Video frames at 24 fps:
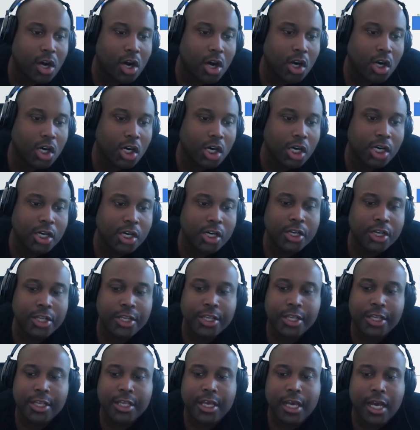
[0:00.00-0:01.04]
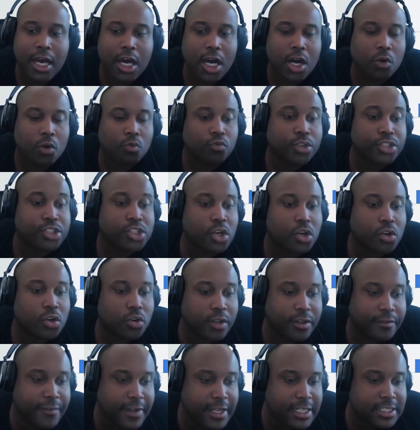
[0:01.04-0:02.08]
our return
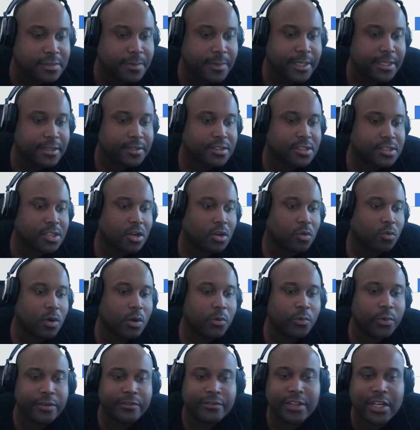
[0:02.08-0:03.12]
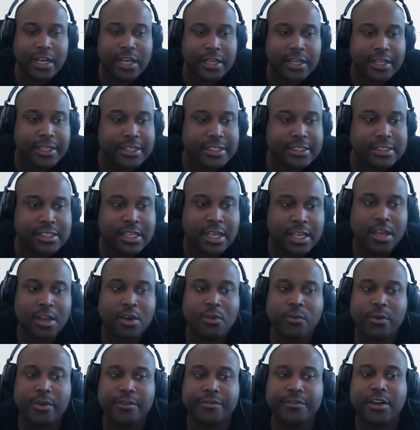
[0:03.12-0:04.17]
on investment. So what we've done is
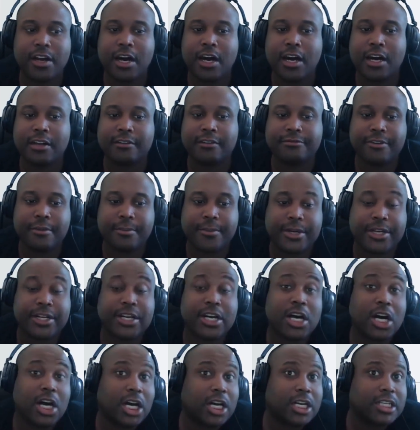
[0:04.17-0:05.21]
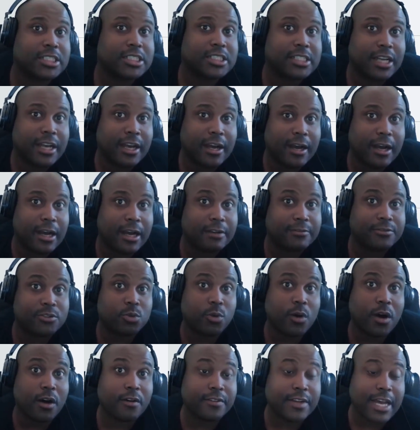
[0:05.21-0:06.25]
we've gone from a cost of
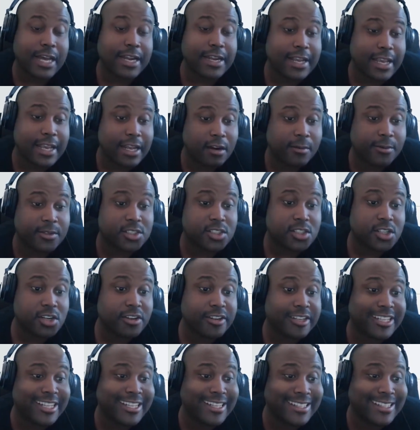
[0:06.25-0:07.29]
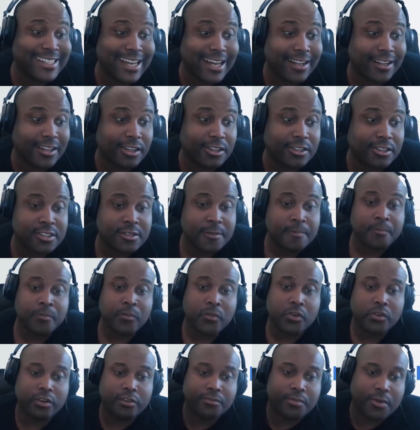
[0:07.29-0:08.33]
$12.98, almost $13.
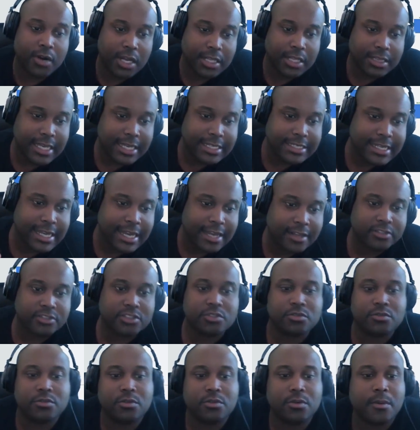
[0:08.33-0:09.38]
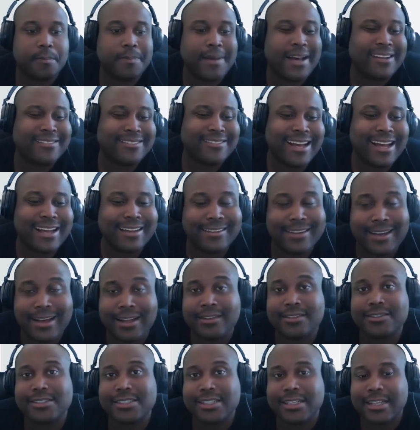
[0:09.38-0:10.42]
We've brought that down to about
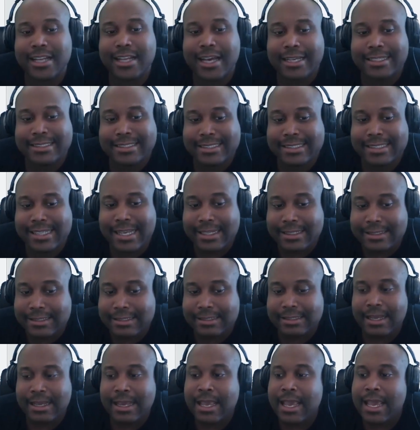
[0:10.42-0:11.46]
$9.09.